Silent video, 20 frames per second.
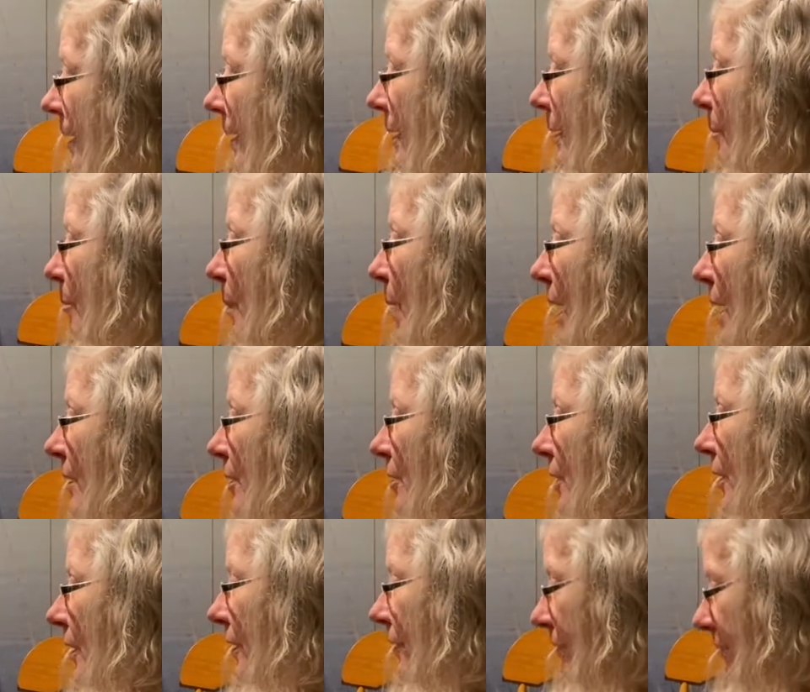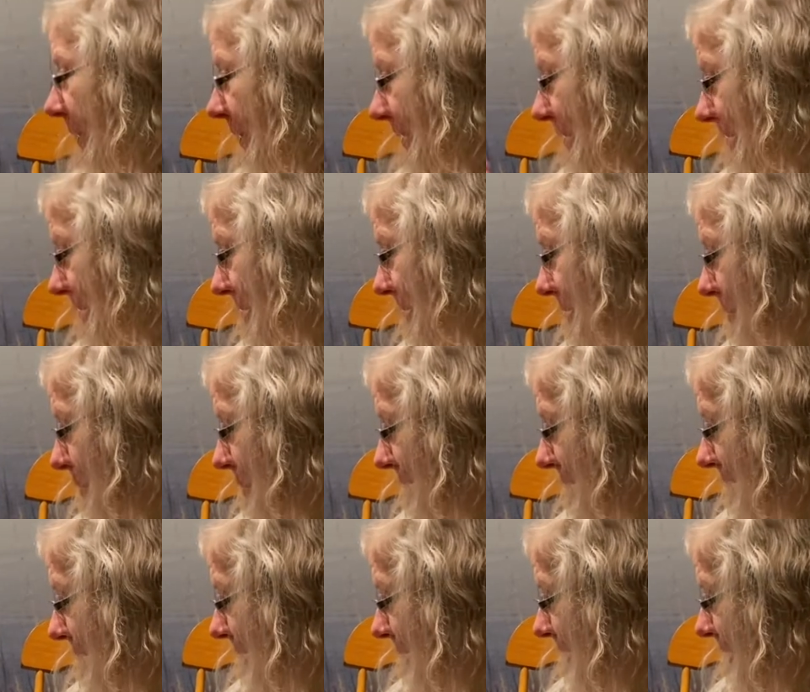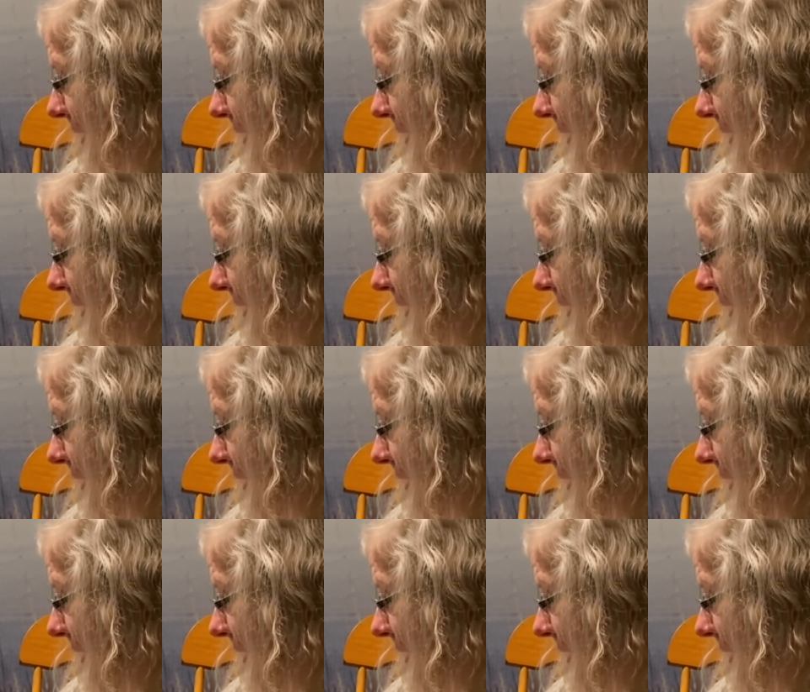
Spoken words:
Monarch finds a mate and